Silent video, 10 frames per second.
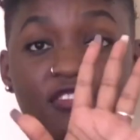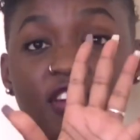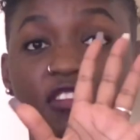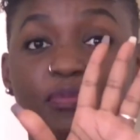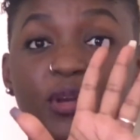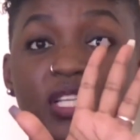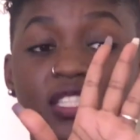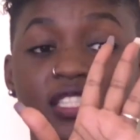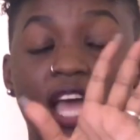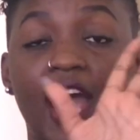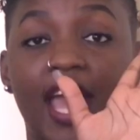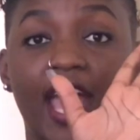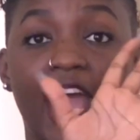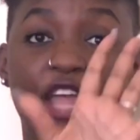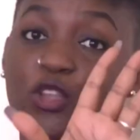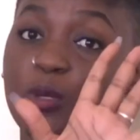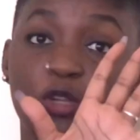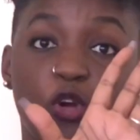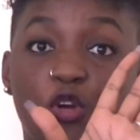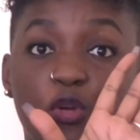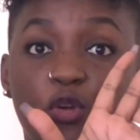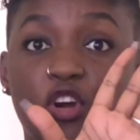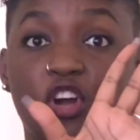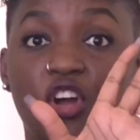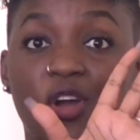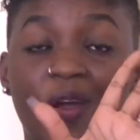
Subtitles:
5 points, and you will not go wrong.